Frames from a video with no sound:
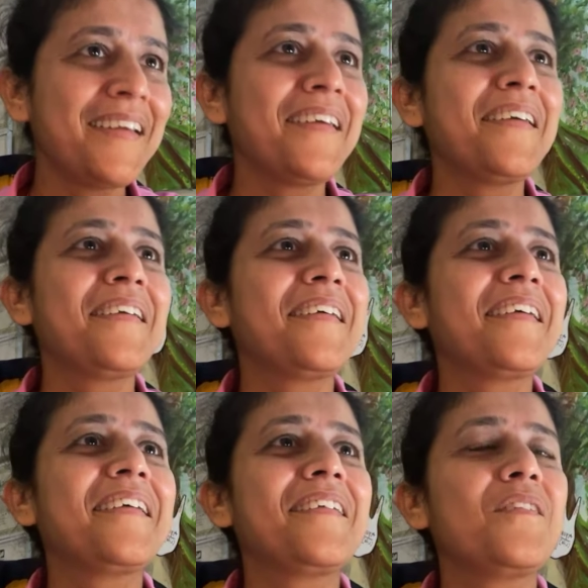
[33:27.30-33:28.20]
Yeah.
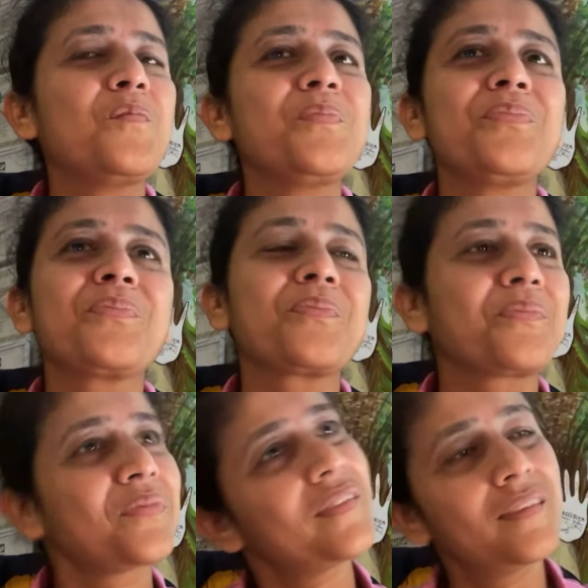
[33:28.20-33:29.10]
We
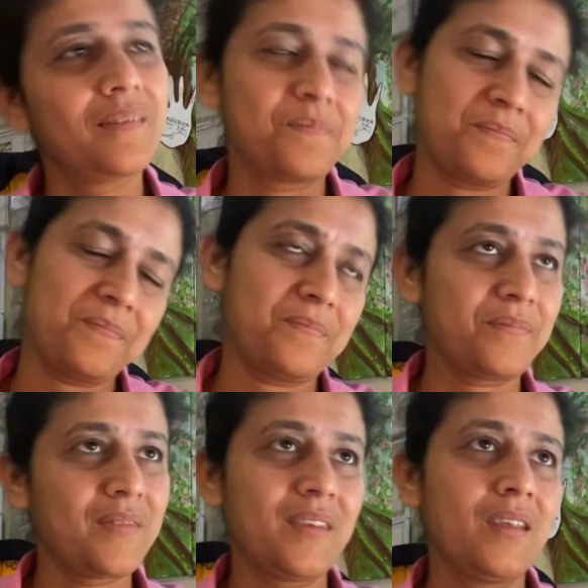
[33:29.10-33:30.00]
just
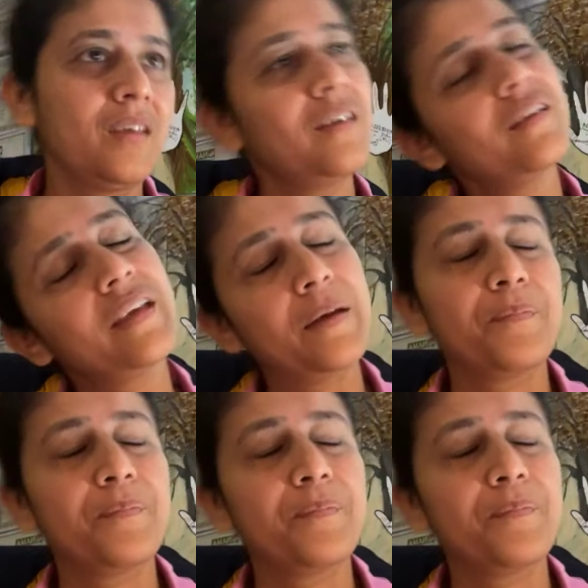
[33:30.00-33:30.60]
cut cucumber and eat.